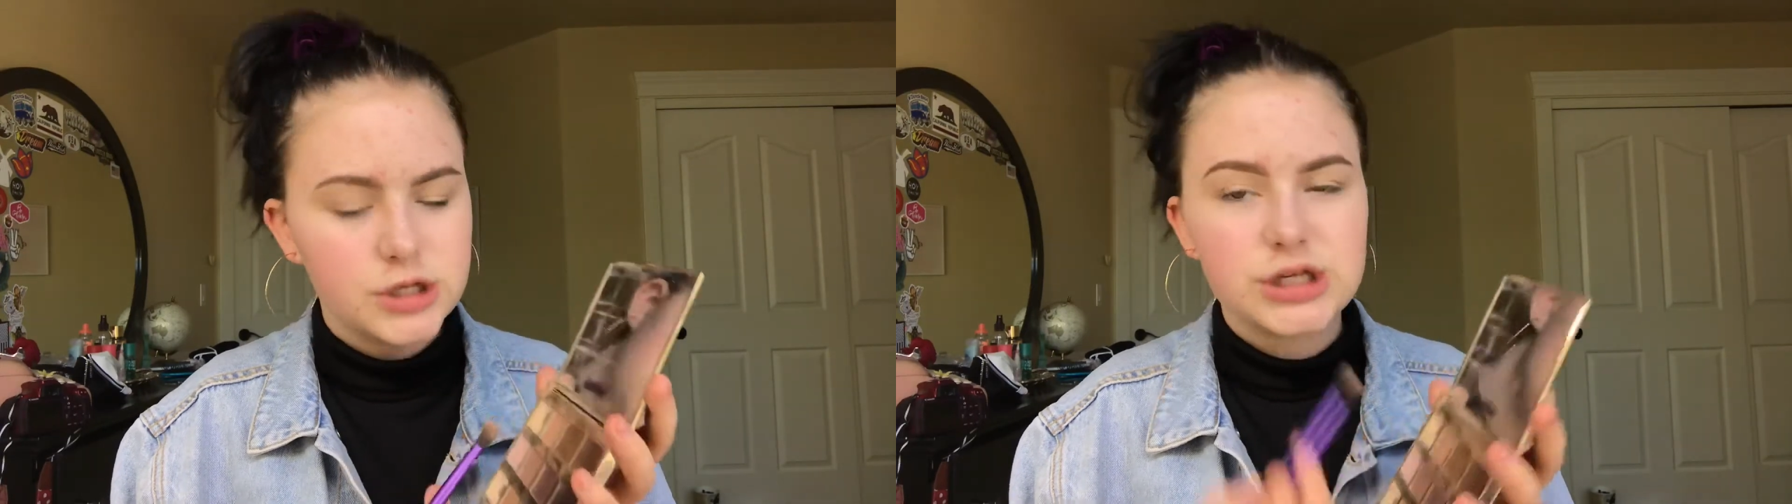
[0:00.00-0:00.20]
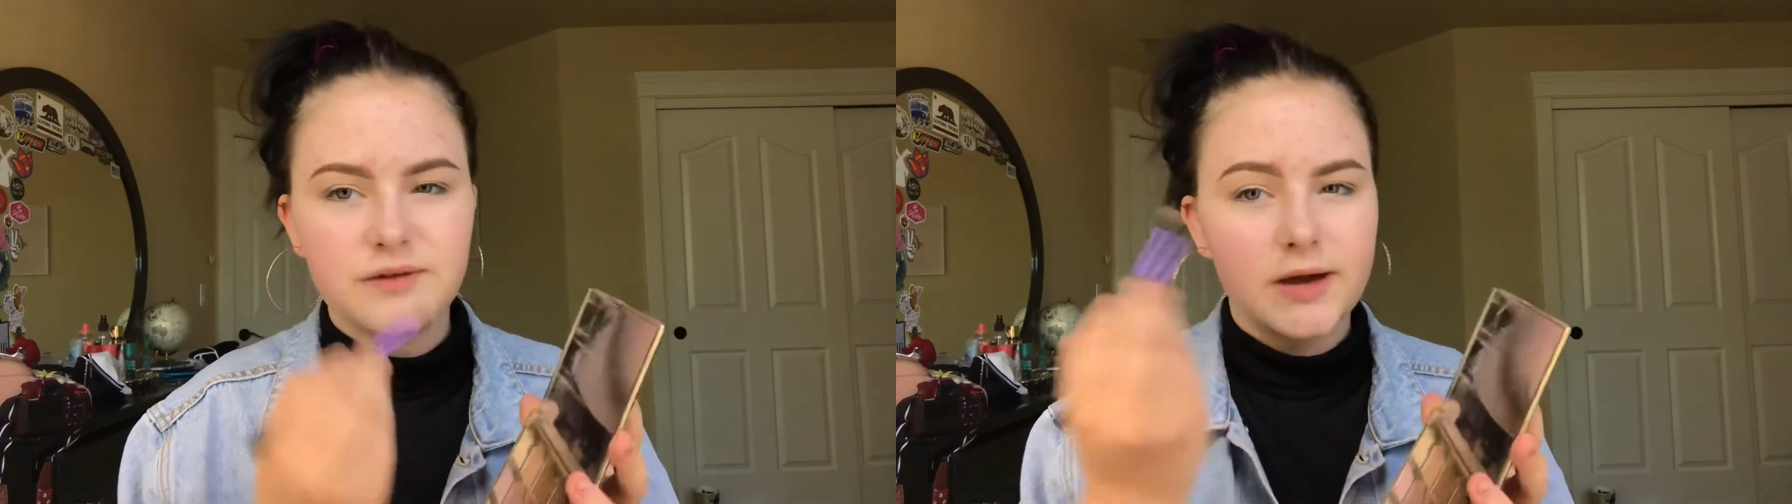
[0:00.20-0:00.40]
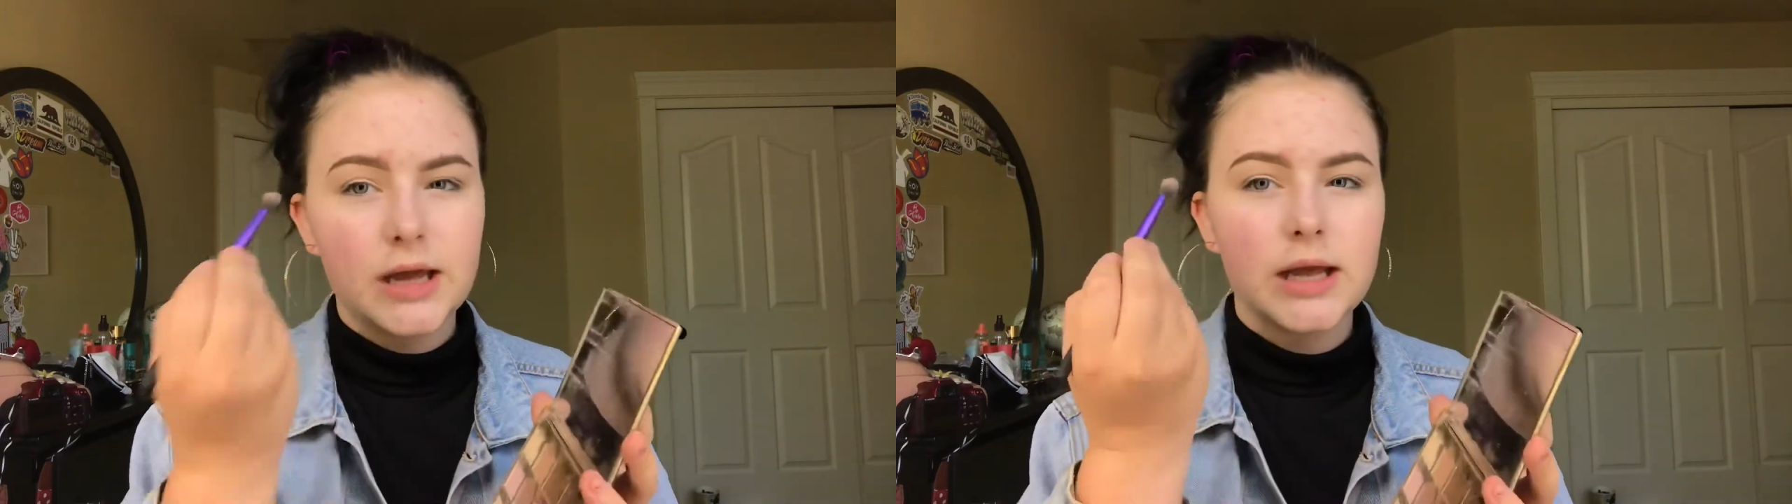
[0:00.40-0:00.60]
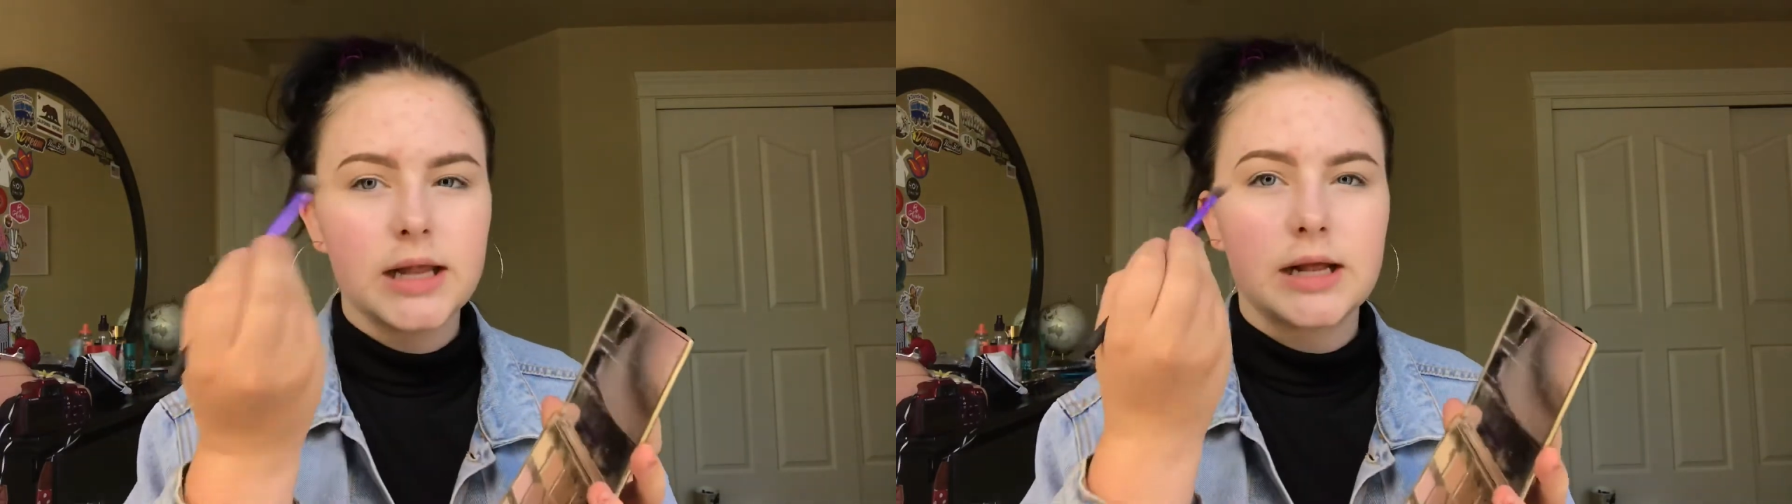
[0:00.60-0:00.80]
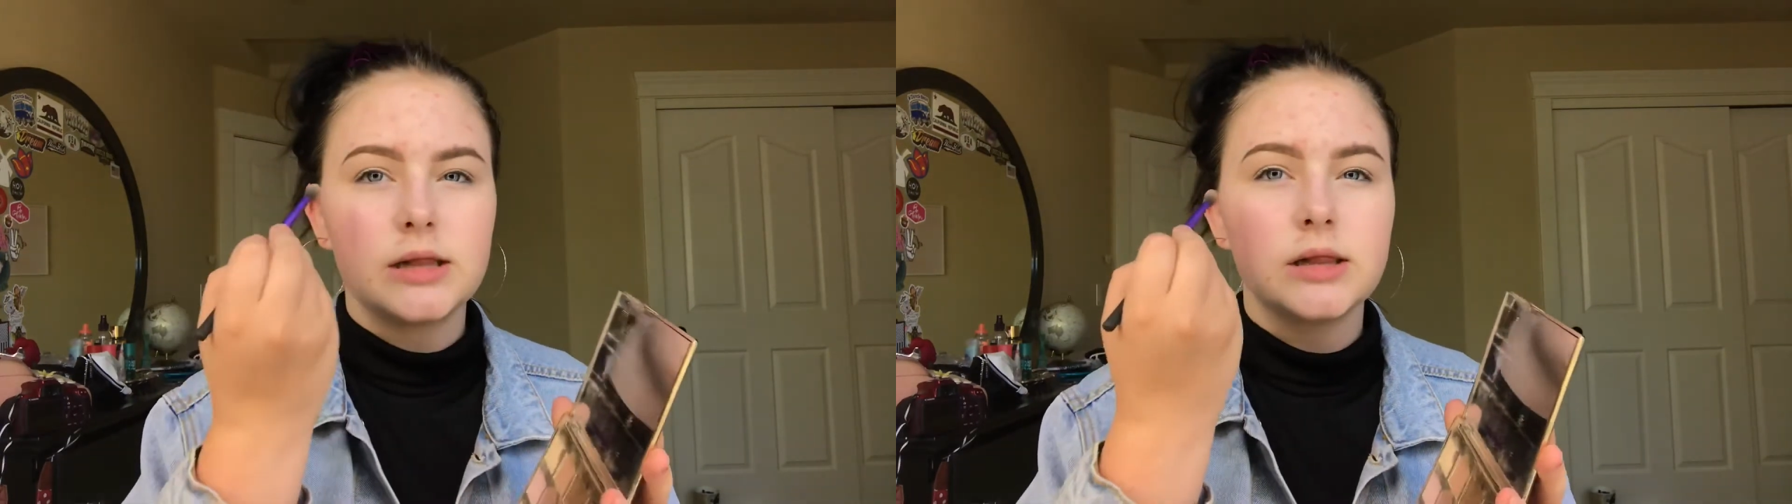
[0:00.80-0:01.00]
see if I can get
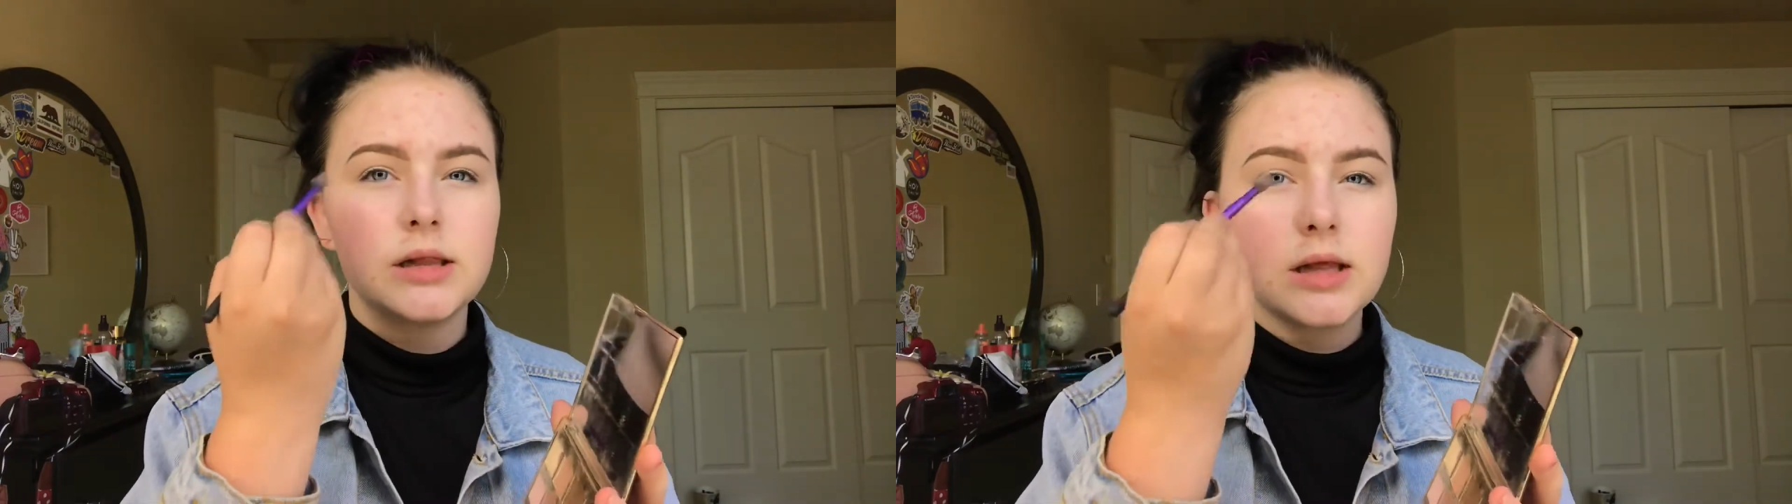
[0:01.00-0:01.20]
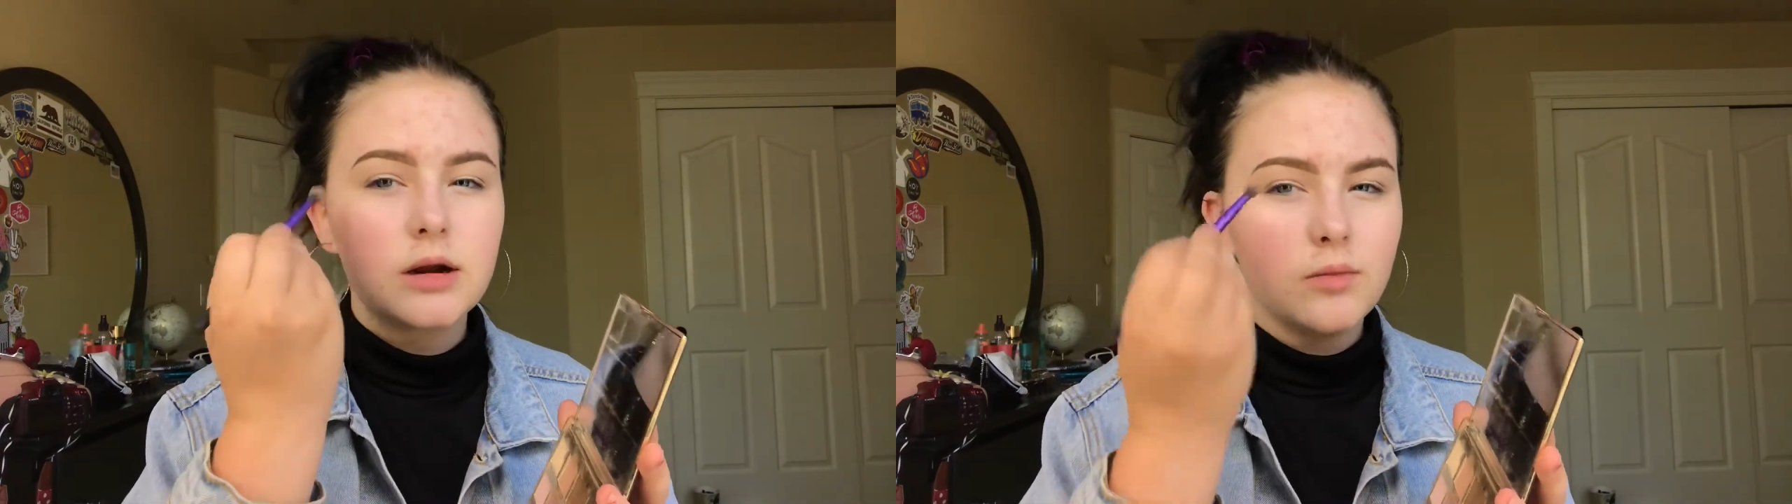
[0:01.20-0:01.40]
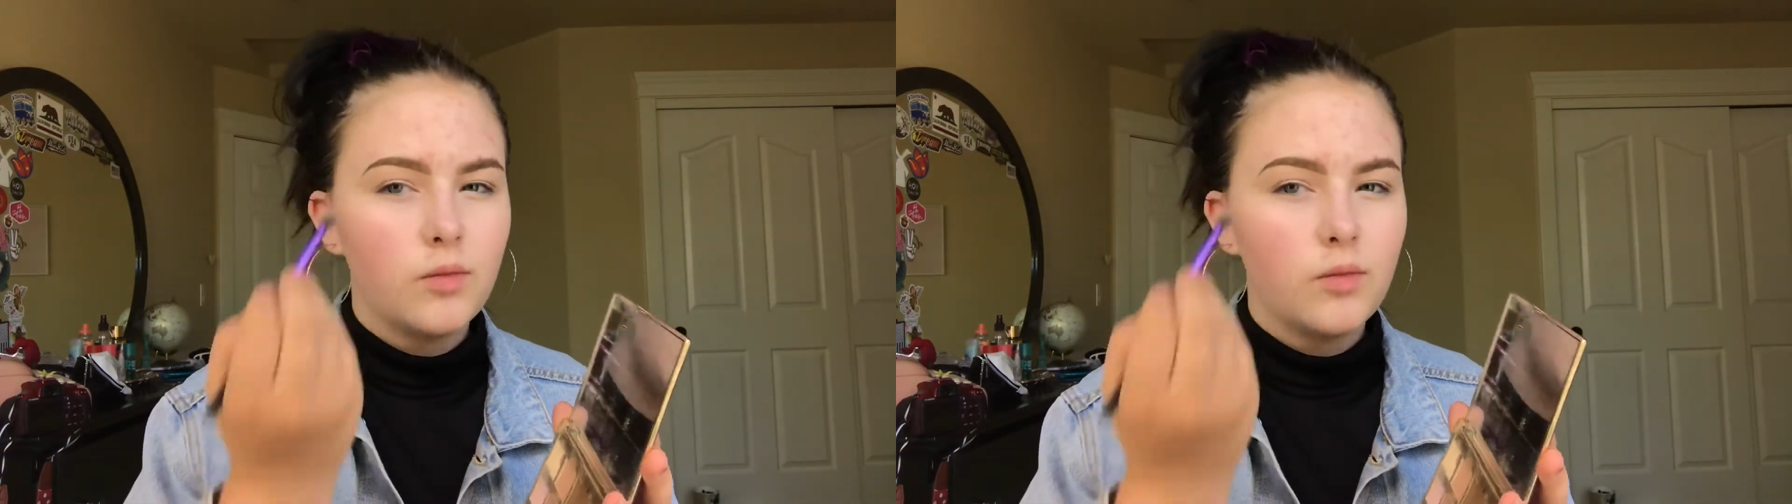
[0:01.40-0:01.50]
like a little